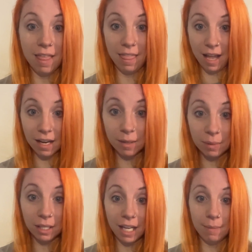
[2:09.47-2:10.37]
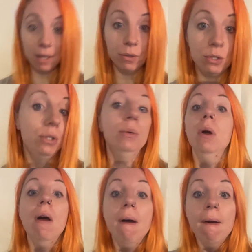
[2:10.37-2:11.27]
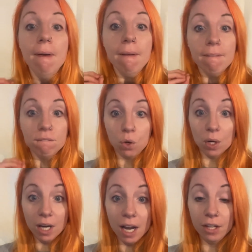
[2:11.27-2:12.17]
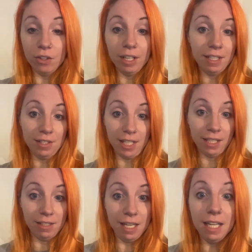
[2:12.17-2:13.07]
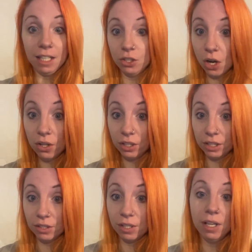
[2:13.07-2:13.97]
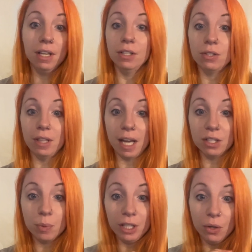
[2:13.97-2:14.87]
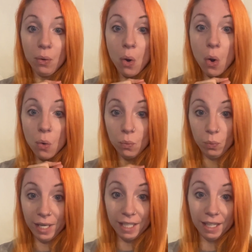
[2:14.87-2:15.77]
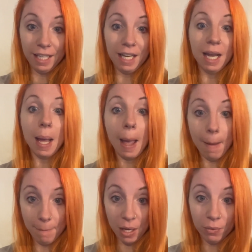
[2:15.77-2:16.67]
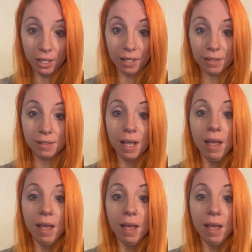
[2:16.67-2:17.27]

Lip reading: That number came out to $416. So that's what your weekly amount is.